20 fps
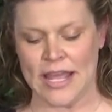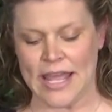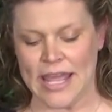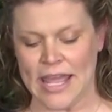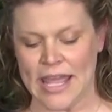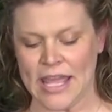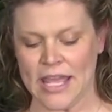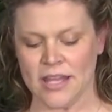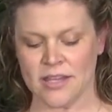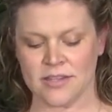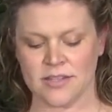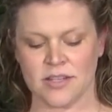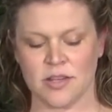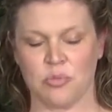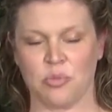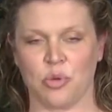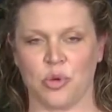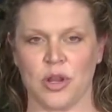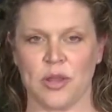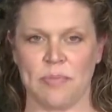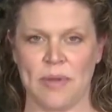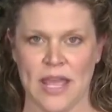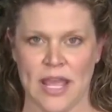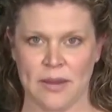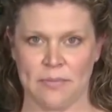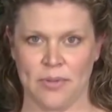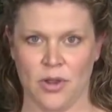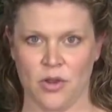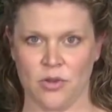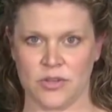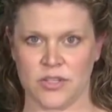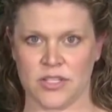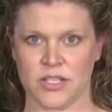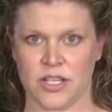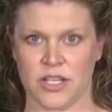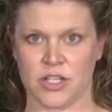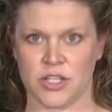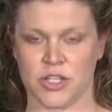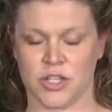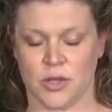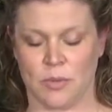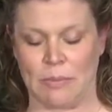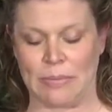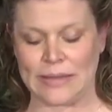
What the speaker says: and prepaid postage.